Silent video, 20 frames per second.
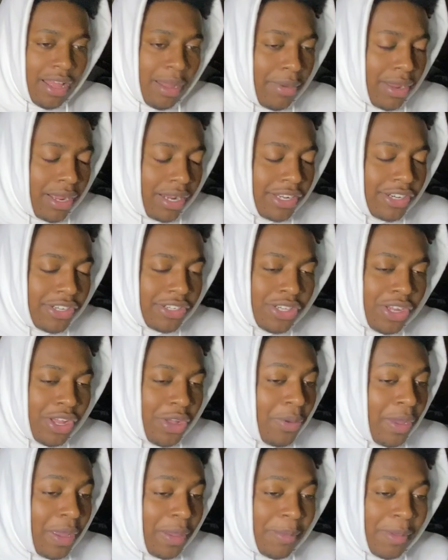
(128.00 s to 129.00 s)
I'm like, there's
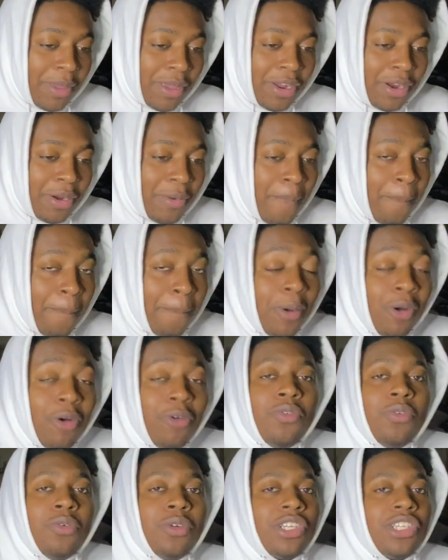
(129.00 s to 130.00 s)
no way. Me and her
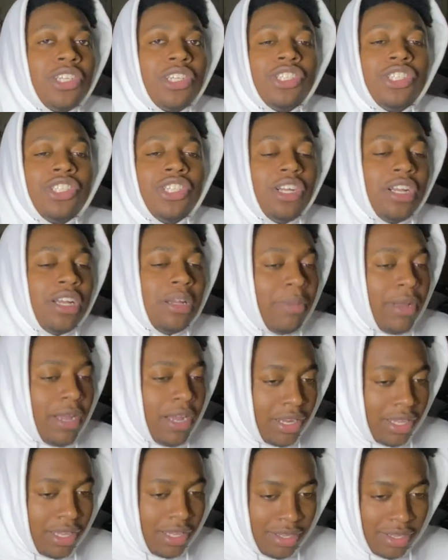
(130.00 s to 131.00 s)
both were just shook
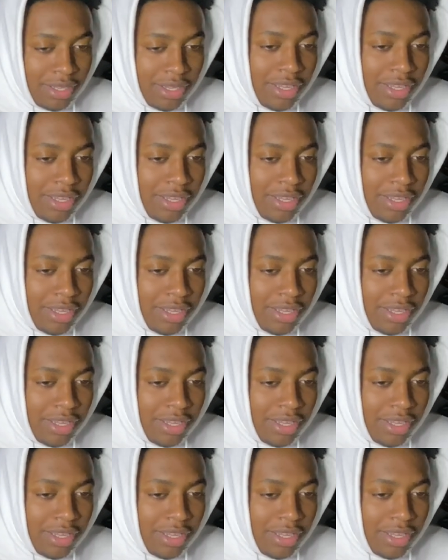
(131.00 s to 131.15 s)
about it.